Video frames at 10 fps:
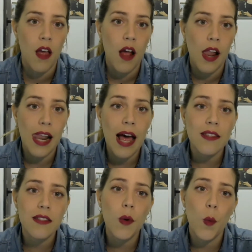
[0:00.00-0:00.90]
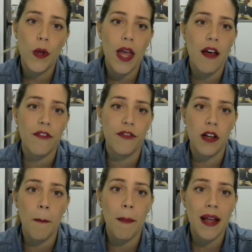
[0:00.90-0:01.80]
Last, we have
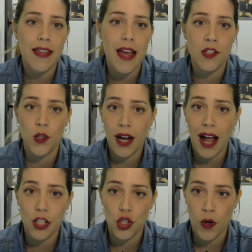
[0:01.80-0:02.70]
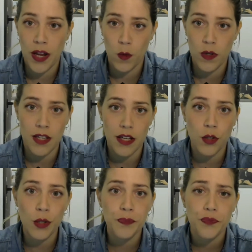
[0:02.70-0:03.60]
Magnesio Calcio
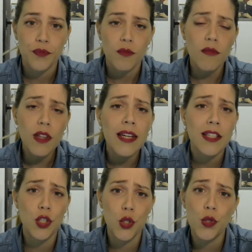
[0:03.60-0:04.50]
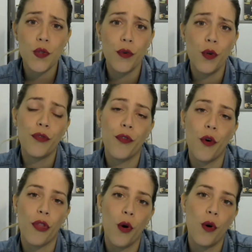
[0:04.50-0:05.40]
Equiseto. It is useful
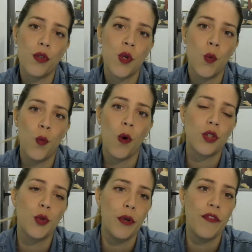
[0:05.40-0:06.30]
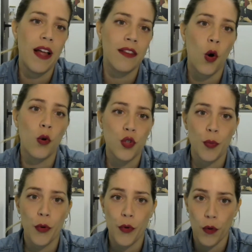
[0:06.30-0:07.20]
for those who want to prevent
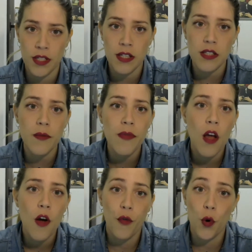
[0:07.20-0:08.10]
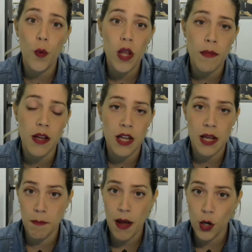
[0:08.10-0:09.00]
osteoporosis, for women
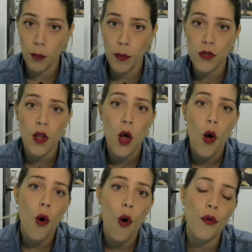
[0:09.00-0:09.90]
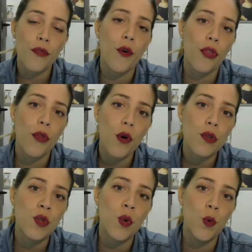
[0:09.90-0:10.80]
in menopause, or for
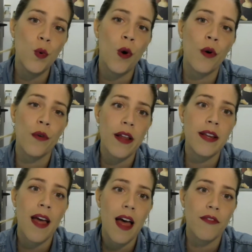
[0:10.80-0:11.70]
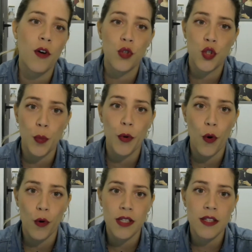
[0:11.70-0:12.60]
those who already have
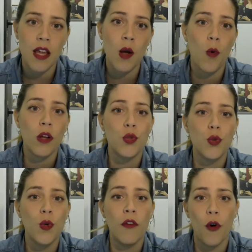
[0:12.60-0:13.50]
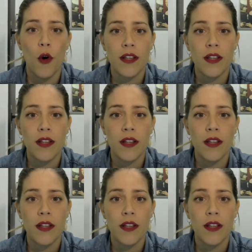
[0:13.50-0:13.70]
osteoporosis and want to avoid